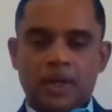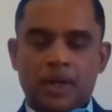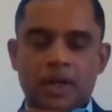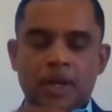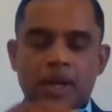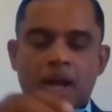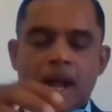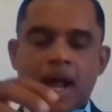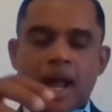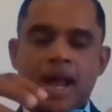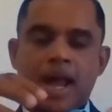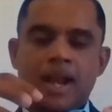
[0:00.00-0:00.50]

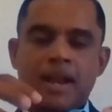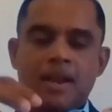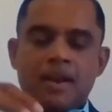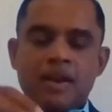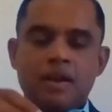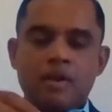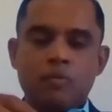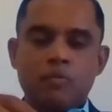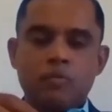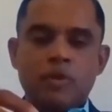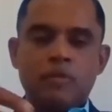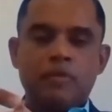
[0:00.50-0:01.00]

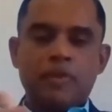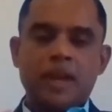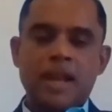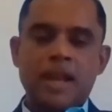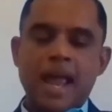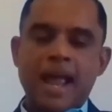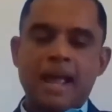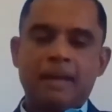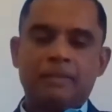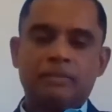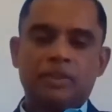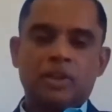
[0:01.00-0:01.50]
and we will
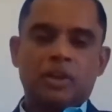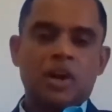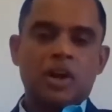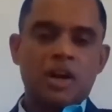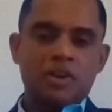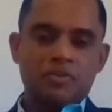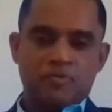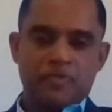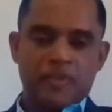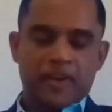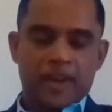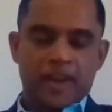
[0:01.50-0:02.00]
have the
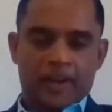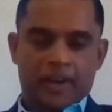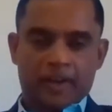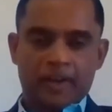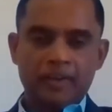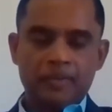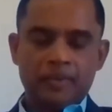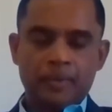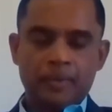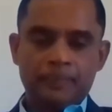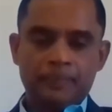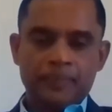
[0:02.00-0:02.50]

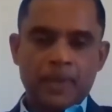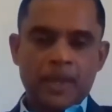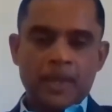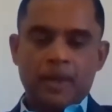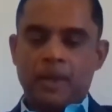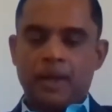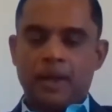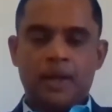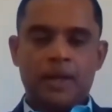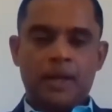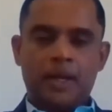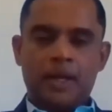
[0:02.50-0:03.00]
confidence.
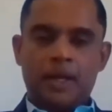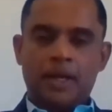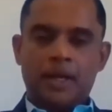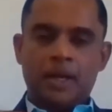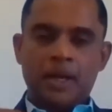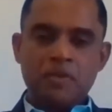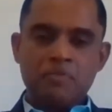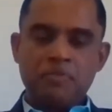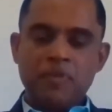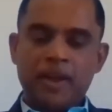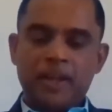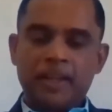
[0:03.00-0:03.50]

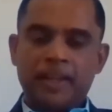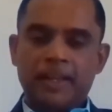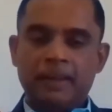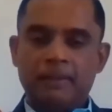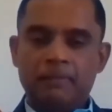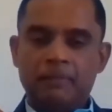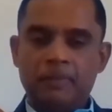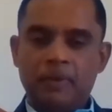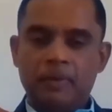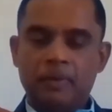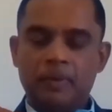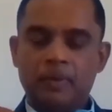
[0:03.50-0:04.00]
Uh, if I
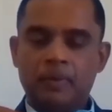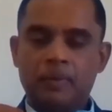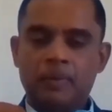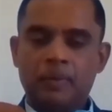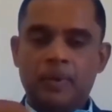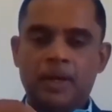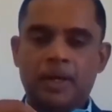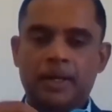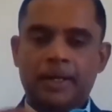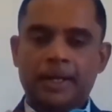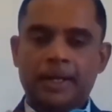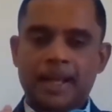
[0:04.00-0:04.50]
give you
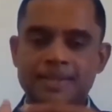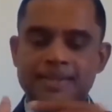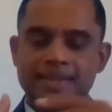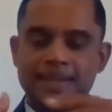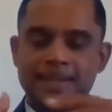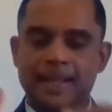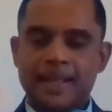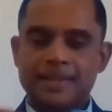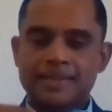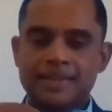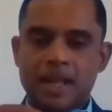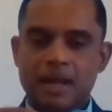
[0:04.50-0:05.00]
a
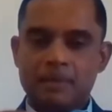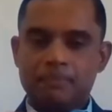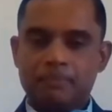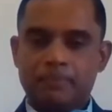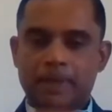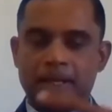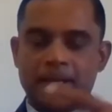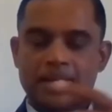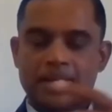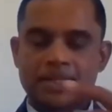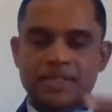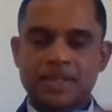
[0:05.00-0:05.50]
classic example,
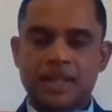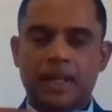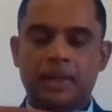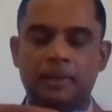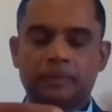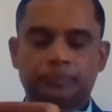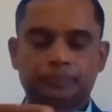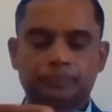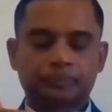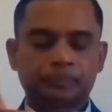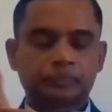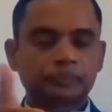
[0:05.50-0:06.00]
let's
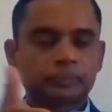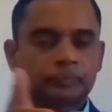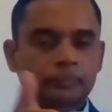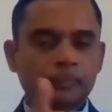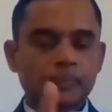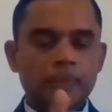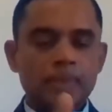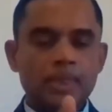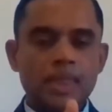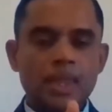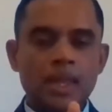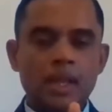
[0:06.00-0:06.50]
say,
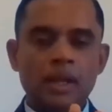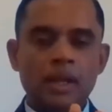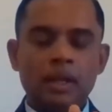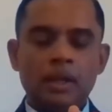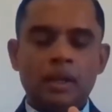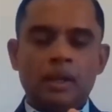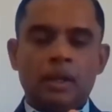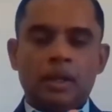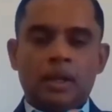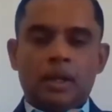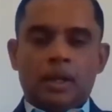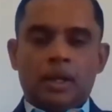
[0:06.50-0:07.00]

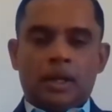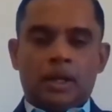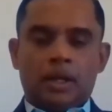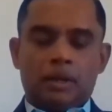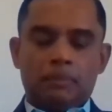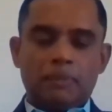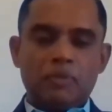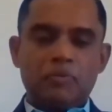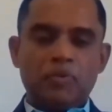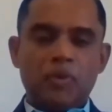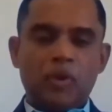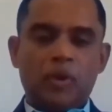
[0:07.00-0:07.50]
uh,
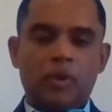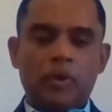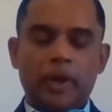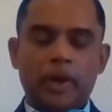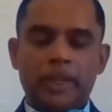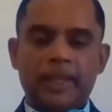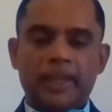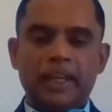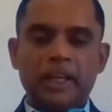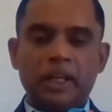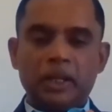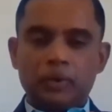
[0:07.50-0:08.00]
before
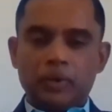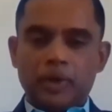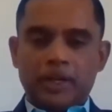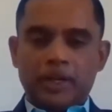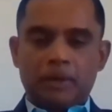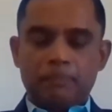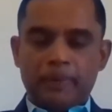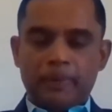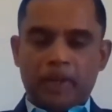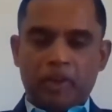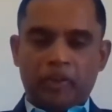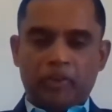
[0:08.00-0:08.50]
going into a
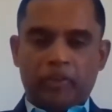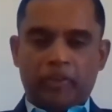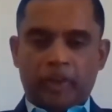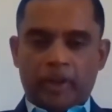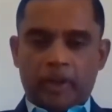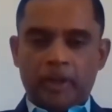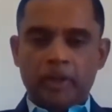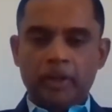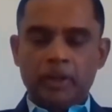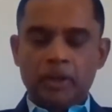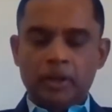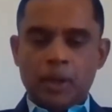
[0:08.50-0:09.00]

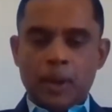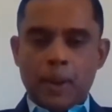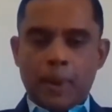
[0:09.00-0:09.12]
competition,